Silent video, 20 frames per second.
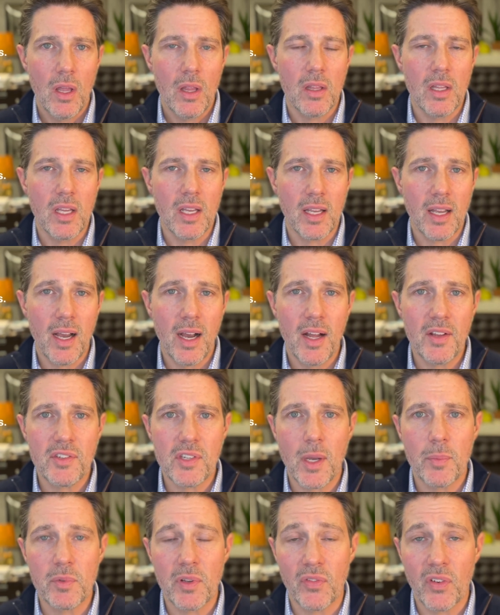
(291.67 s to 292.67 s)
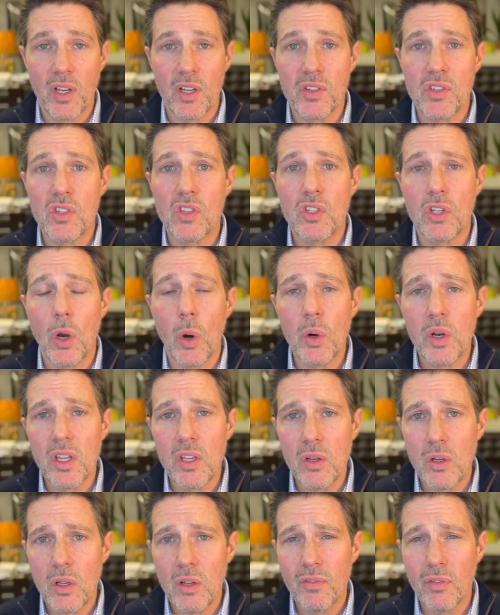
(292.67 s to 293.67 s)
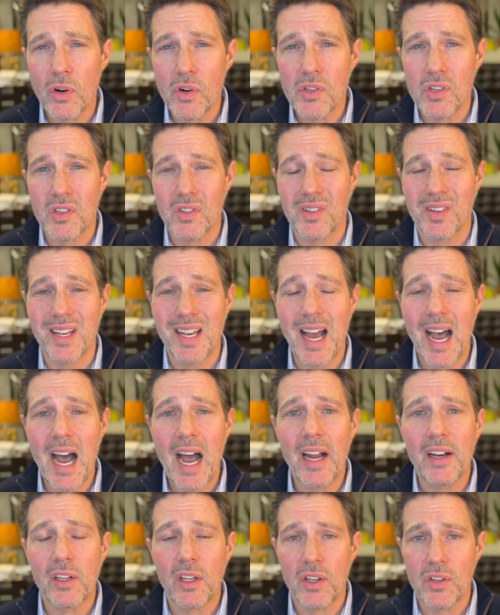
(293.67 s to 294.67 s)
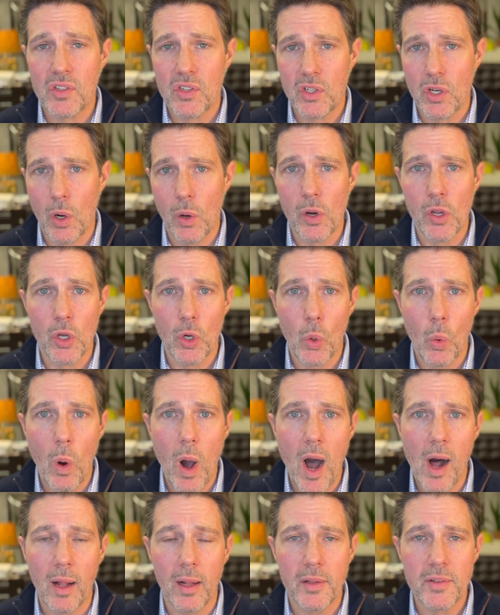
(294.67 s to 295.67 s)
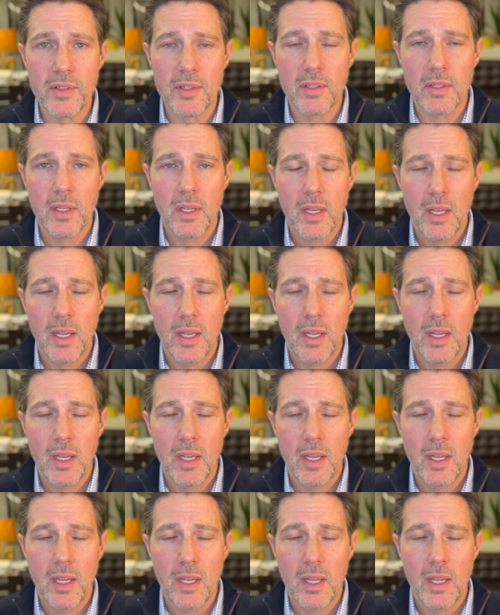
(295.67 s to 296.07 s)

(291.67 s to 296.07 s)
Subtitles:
the concept of custodial versus non-custodial wallets.